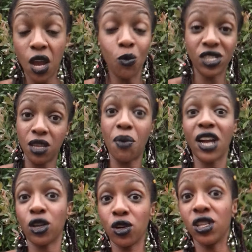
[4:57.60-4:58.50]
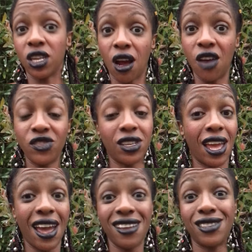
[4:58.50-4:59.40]
went to the body early, and often
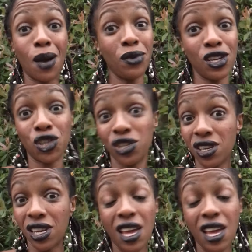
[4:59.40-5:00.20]
had Dominick shook,